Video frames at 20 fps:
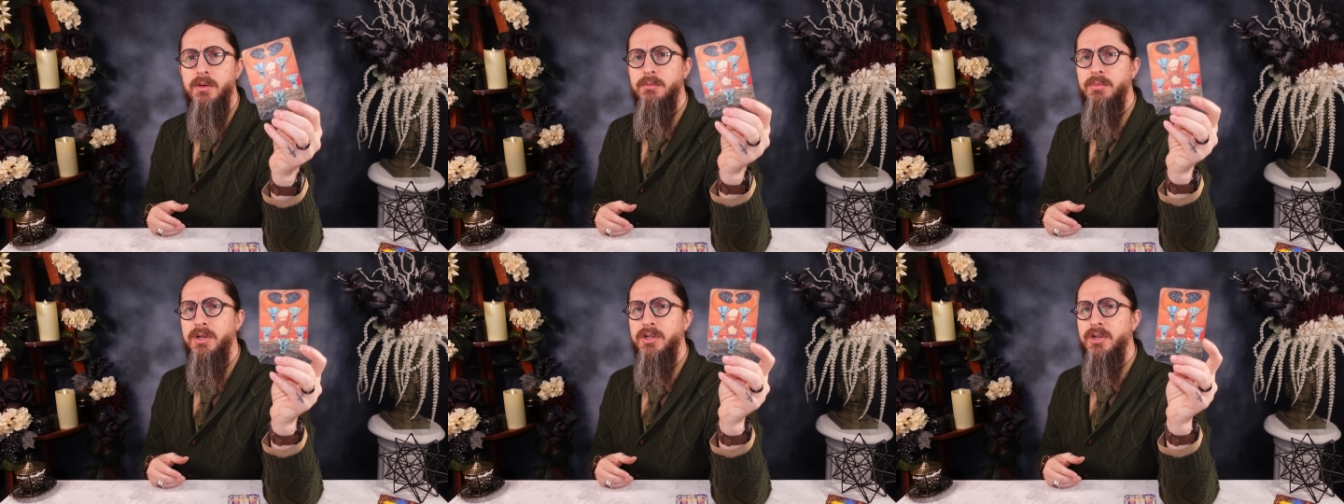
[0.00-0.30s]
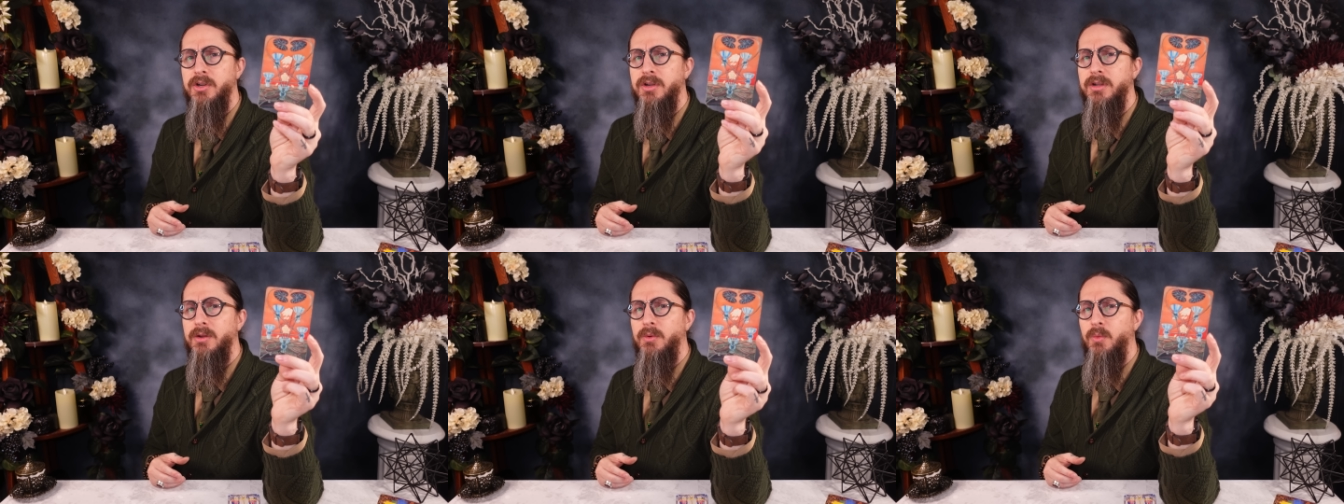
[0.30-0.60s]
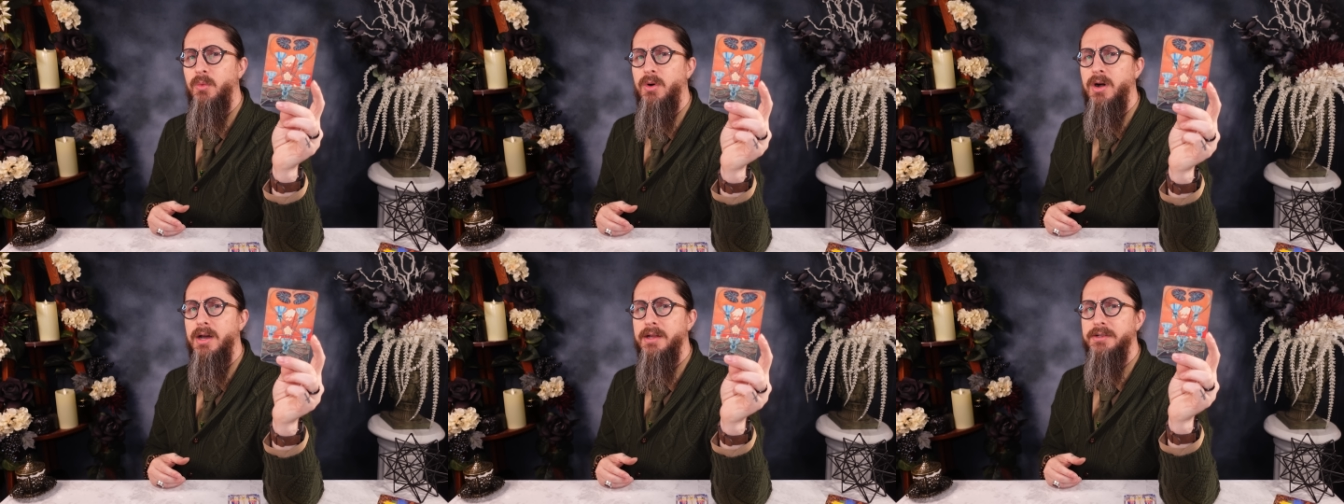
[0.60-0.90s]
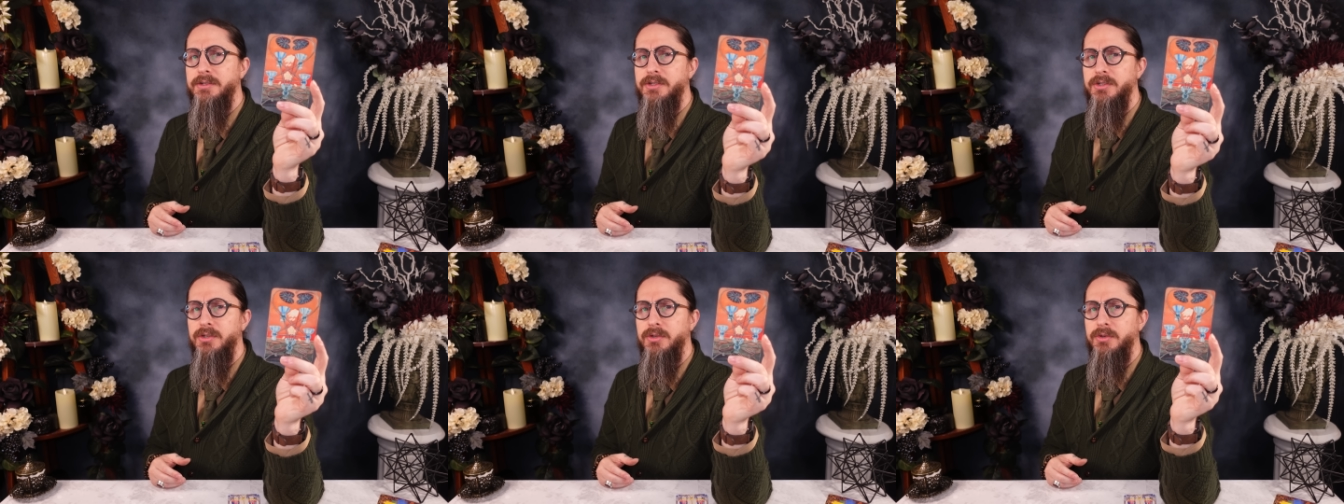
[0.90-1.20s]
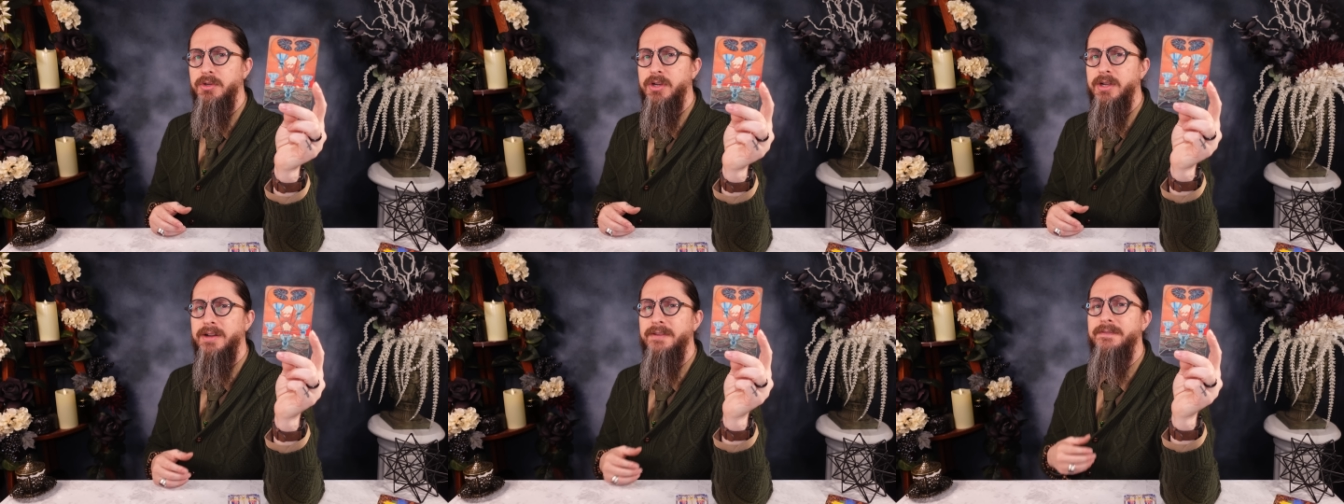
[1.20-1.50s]
But you're going to want
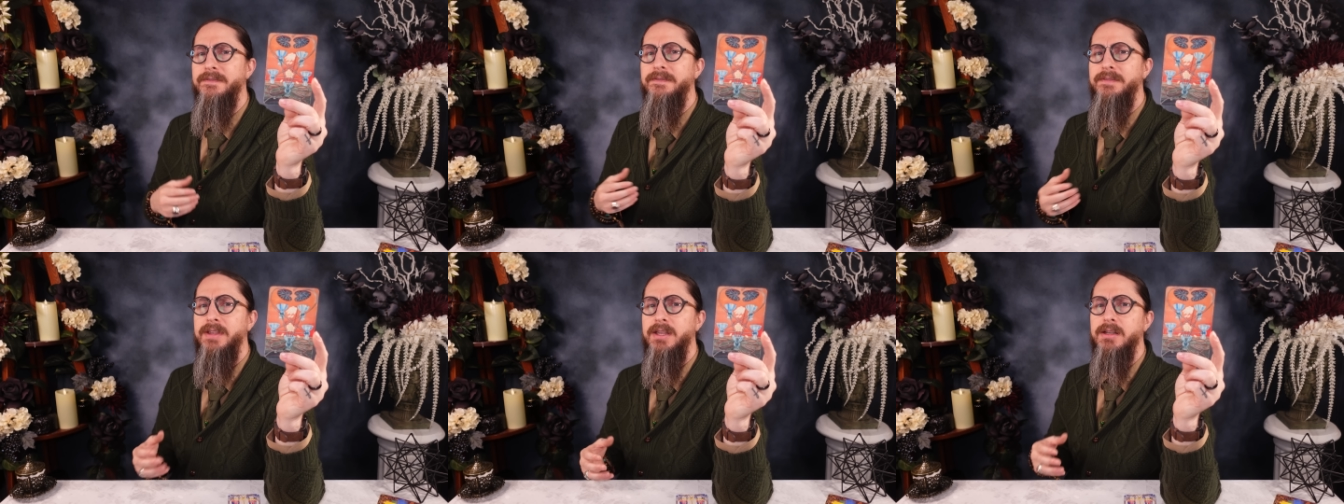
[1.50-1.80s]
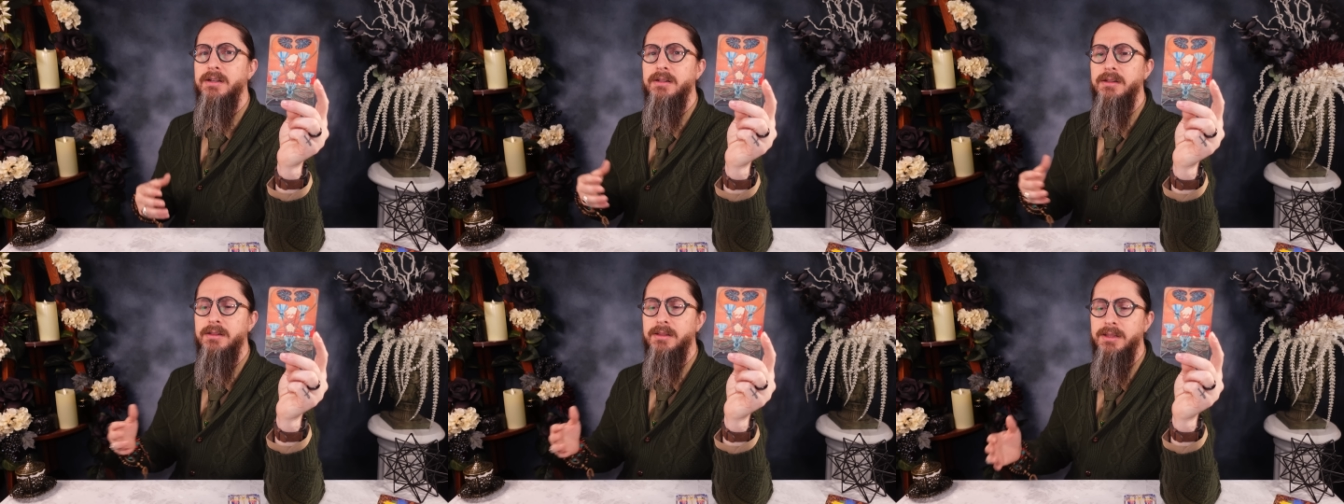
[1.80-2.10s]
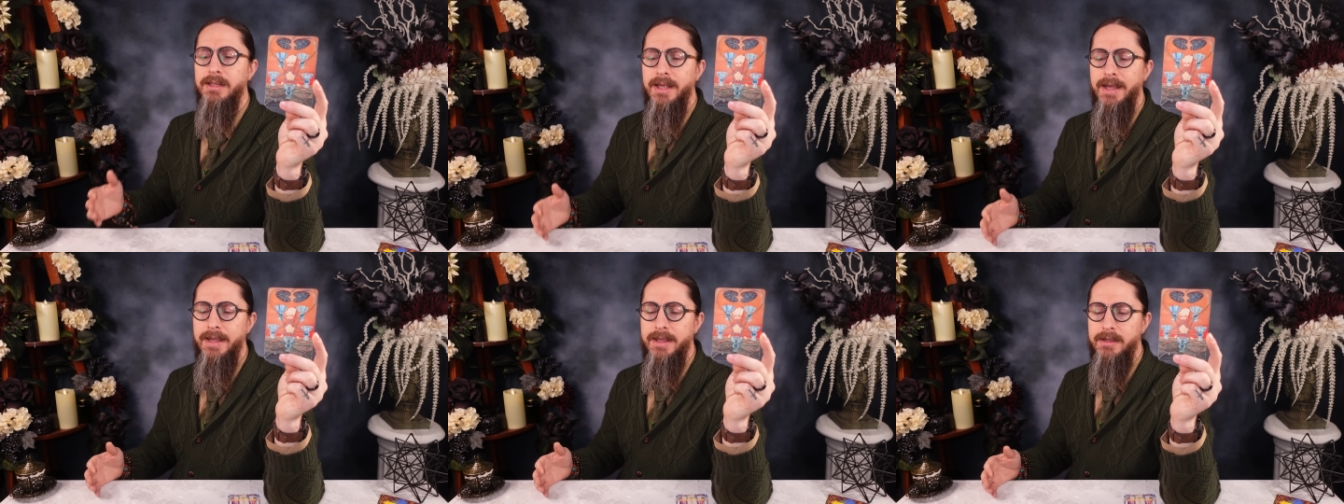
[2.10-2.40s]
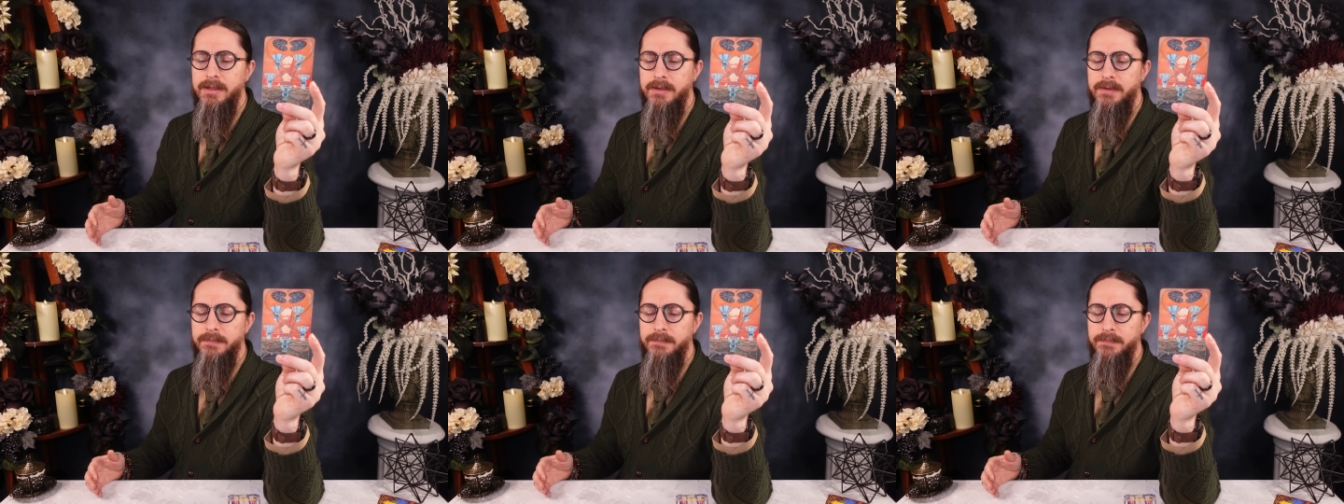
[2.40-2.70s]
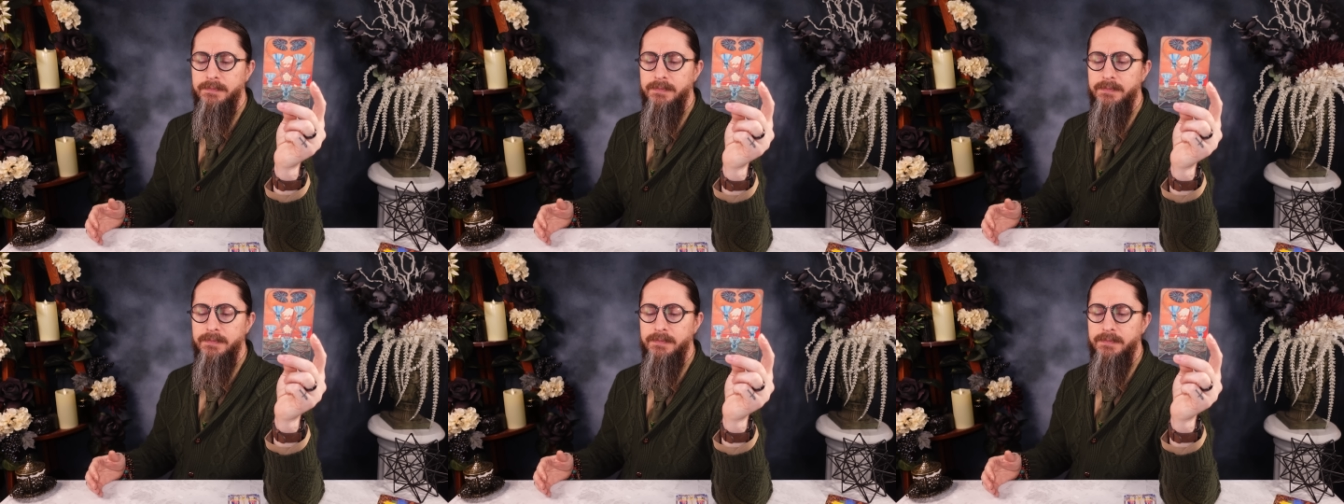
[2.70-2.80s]
to. You're going to feel like